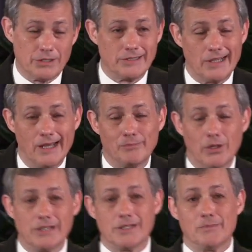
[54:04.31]
It's not
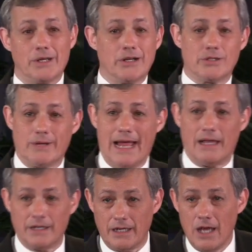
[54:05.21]
pleasant, but here's the
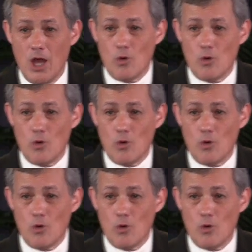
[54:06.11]
reality.